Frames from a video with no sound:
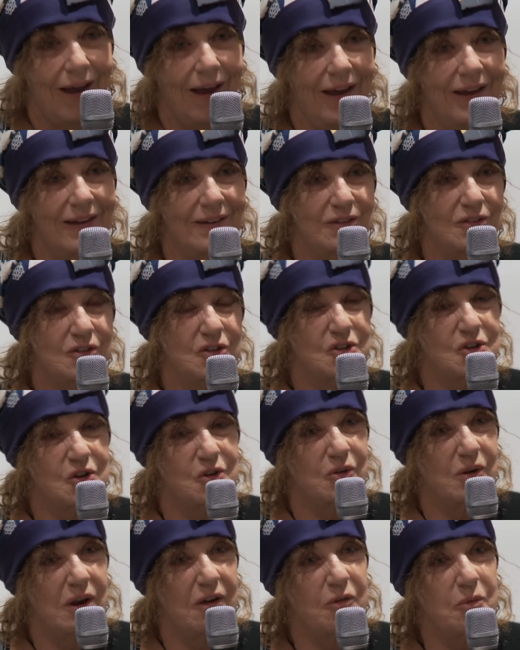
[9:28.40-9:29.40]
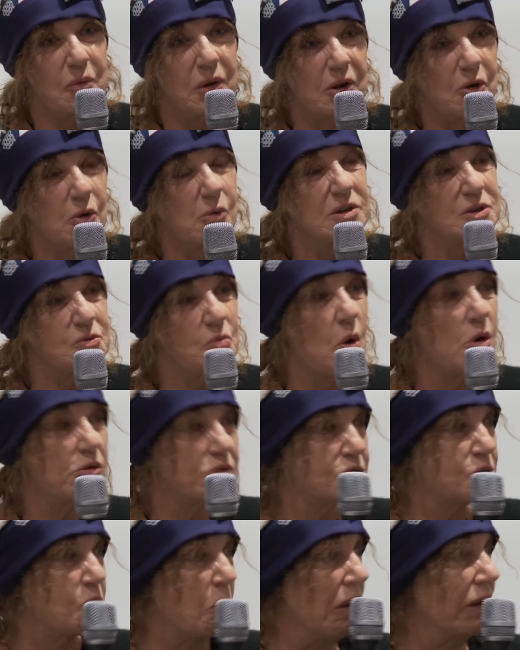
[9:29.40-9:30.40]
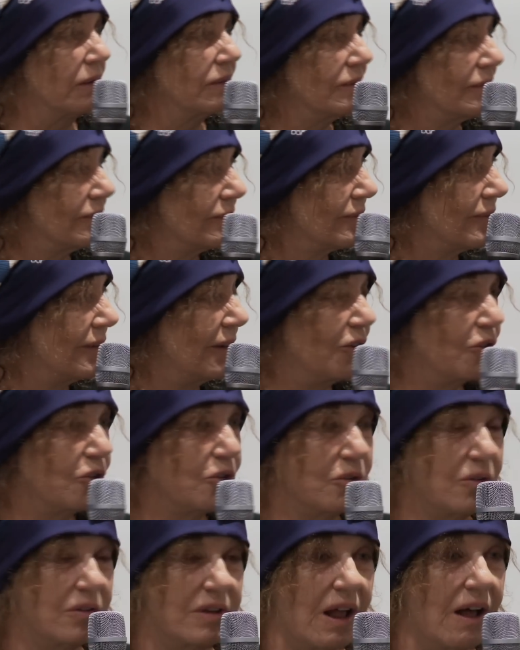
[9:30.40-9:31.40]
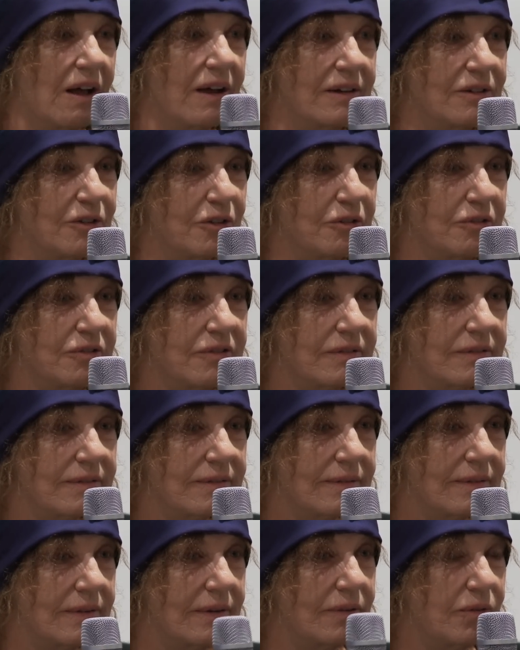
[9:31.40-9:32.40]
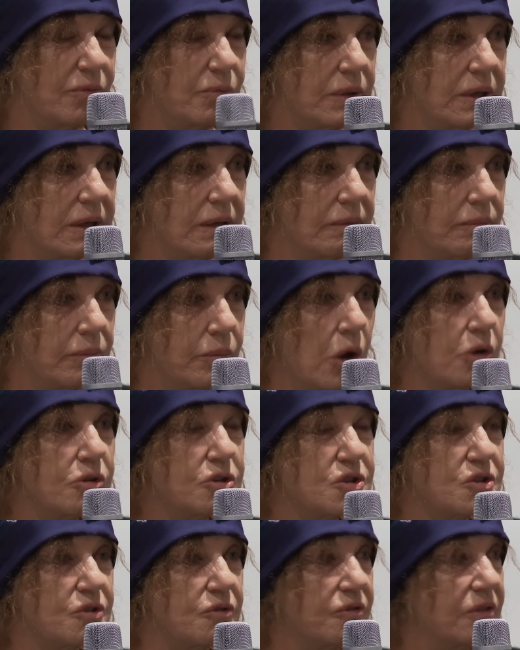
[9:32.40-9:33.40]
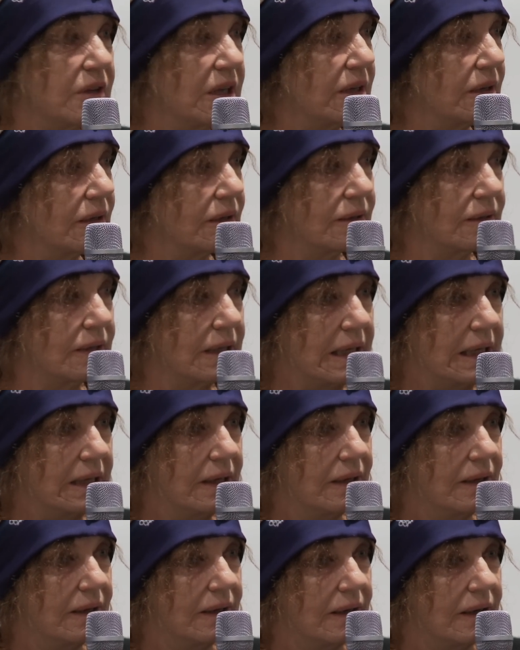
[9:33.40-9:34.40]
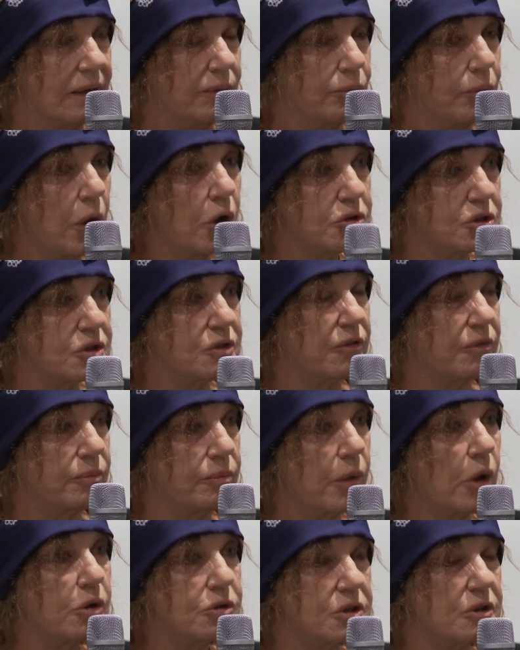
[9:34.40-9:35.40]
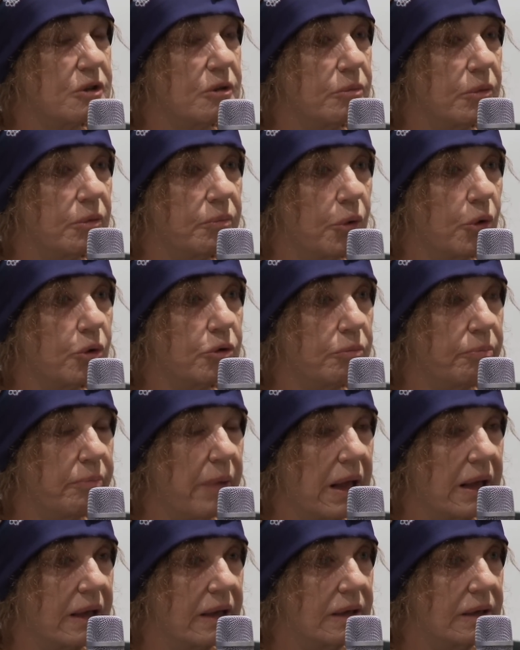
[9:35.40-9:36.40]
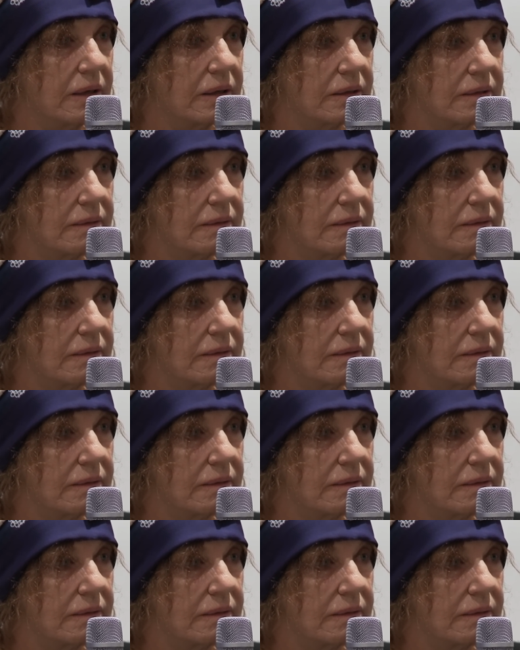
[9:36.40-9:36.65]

And so everybody always wants one, you know, kind of. You know, most of them are bought by